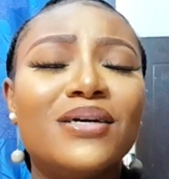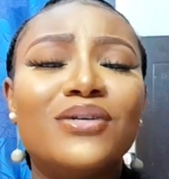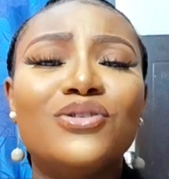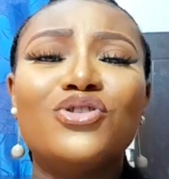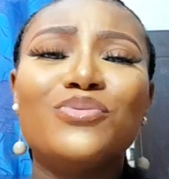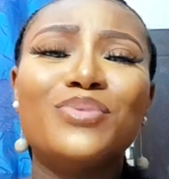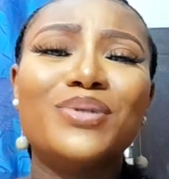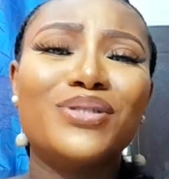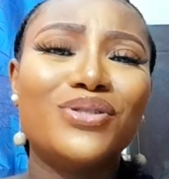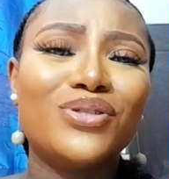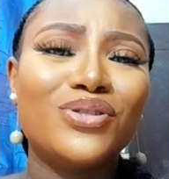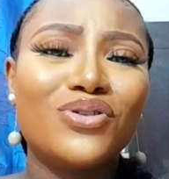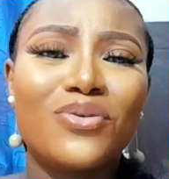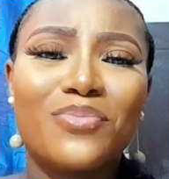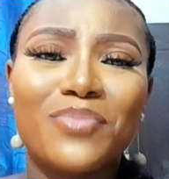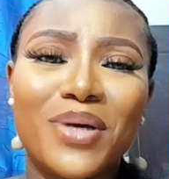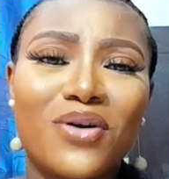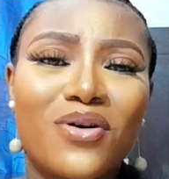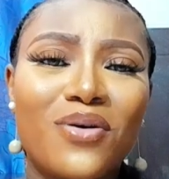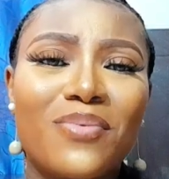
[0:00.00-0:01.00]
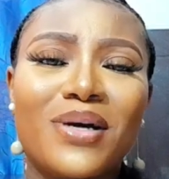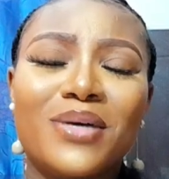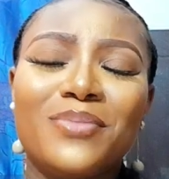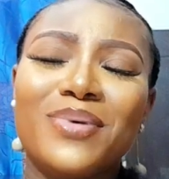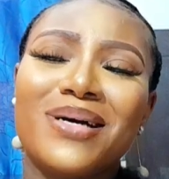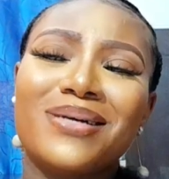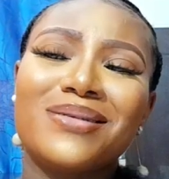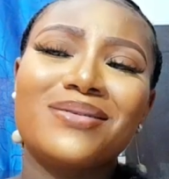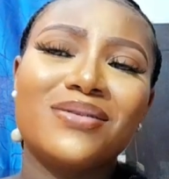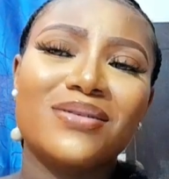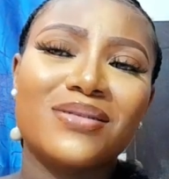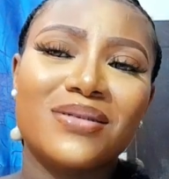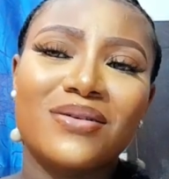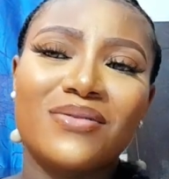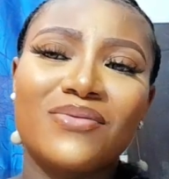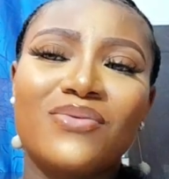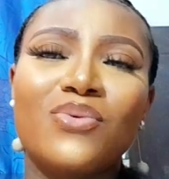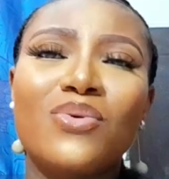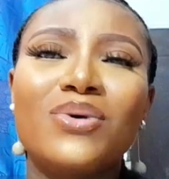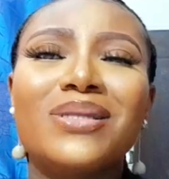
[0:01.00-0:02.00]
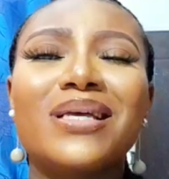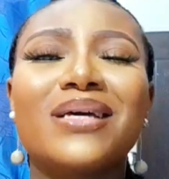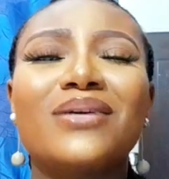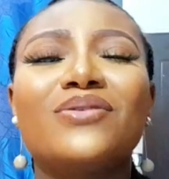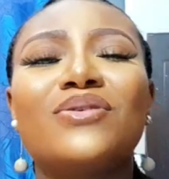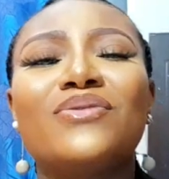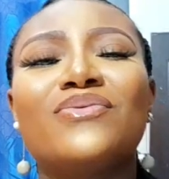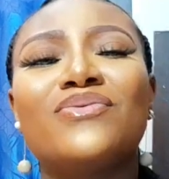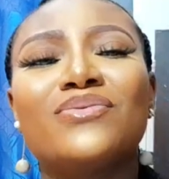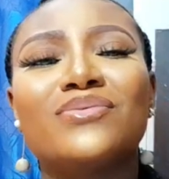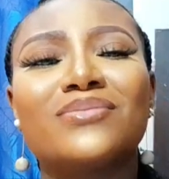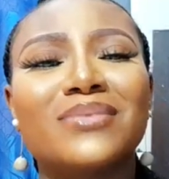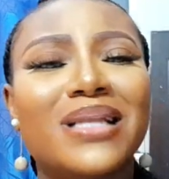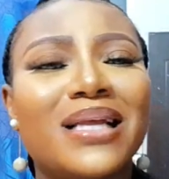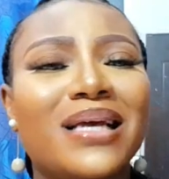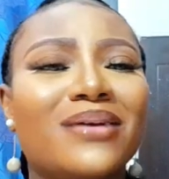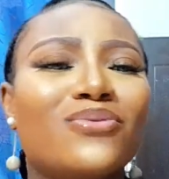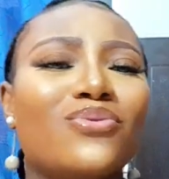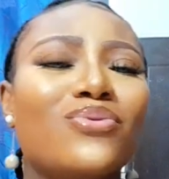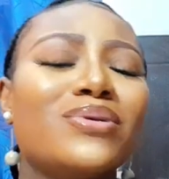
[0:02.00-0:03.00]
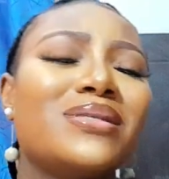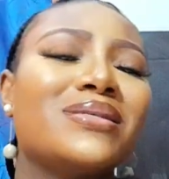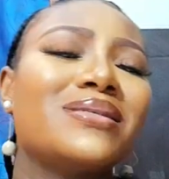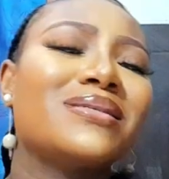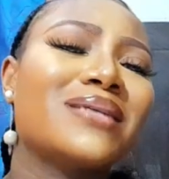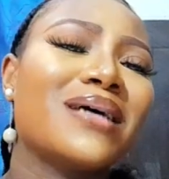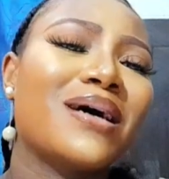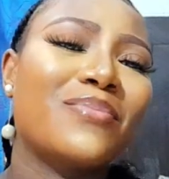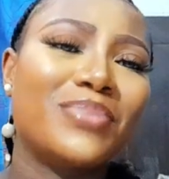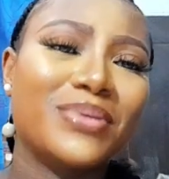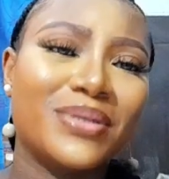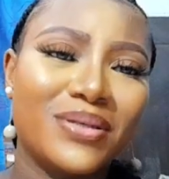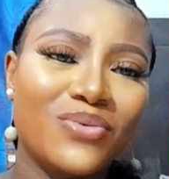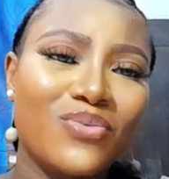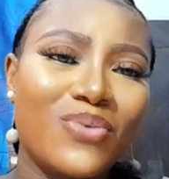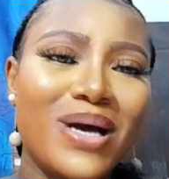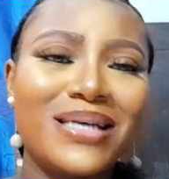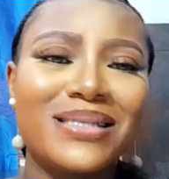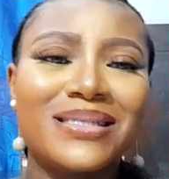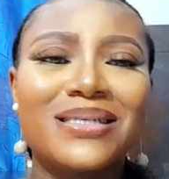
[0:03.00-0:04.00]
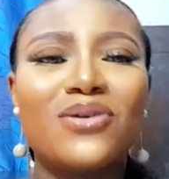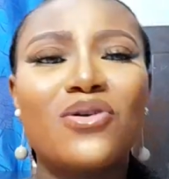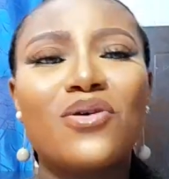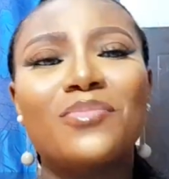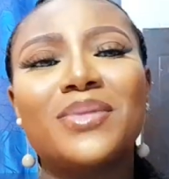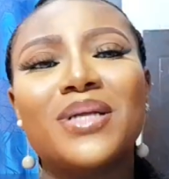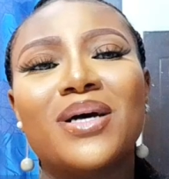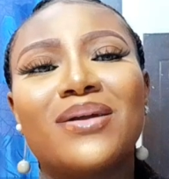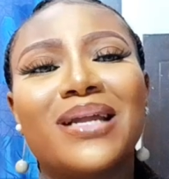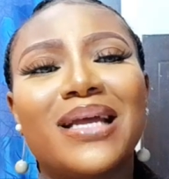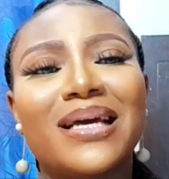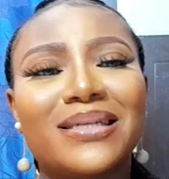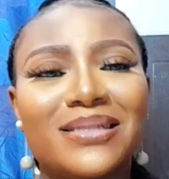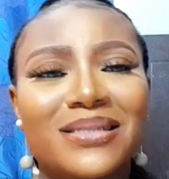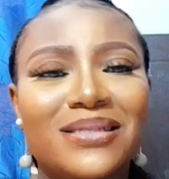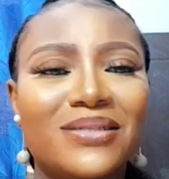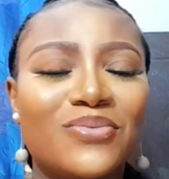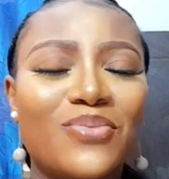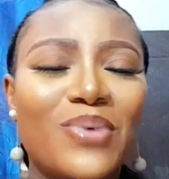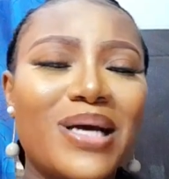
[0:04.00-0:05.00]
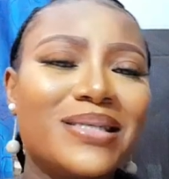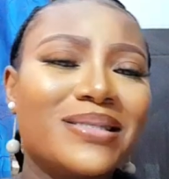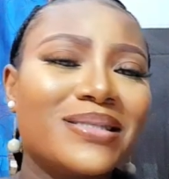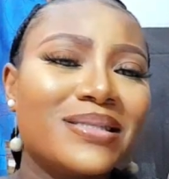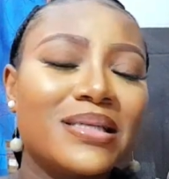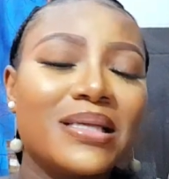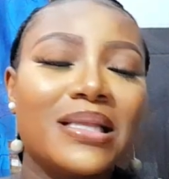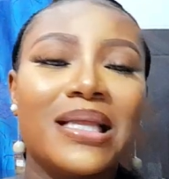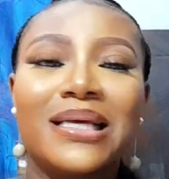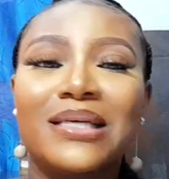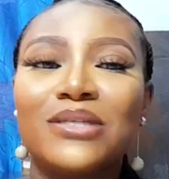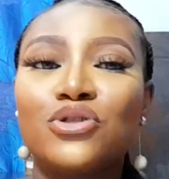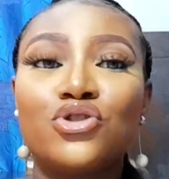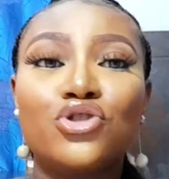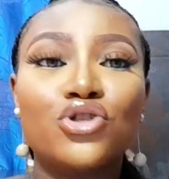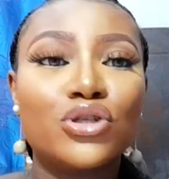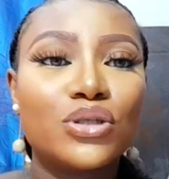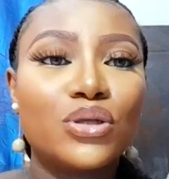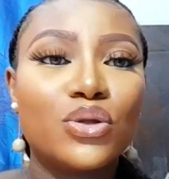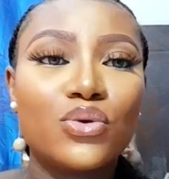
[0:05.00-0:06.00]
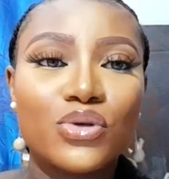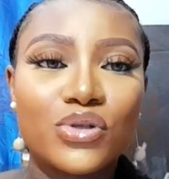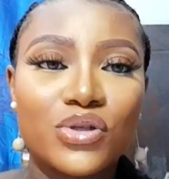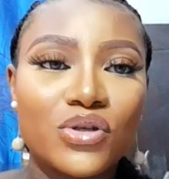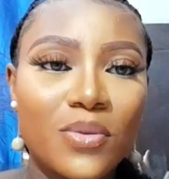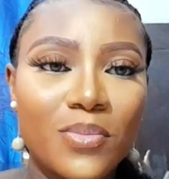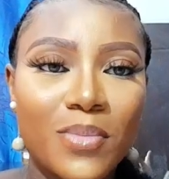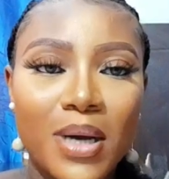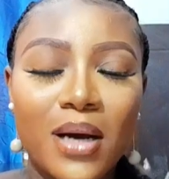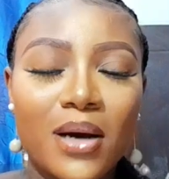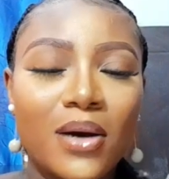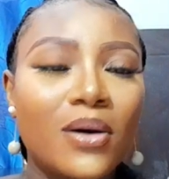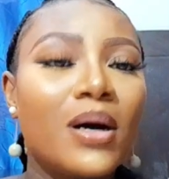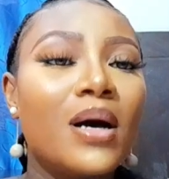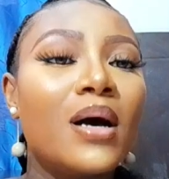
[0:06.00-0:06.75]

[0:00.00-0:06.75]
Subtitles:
you'll be doing your makeup and you're asking yourself, what are you doing? Like, what is happening? Why is it coming out like this? Why is it like you just look somehow?